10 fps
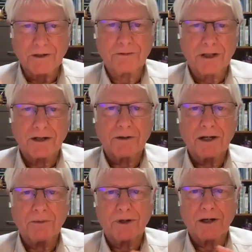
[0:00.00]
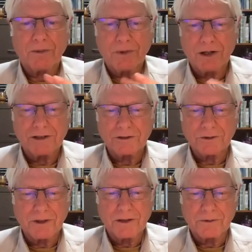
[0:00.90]
fly right where I want it.
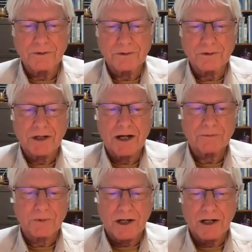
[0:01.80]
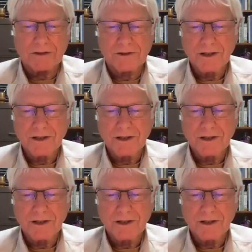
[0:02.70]
So I don't use soft rods.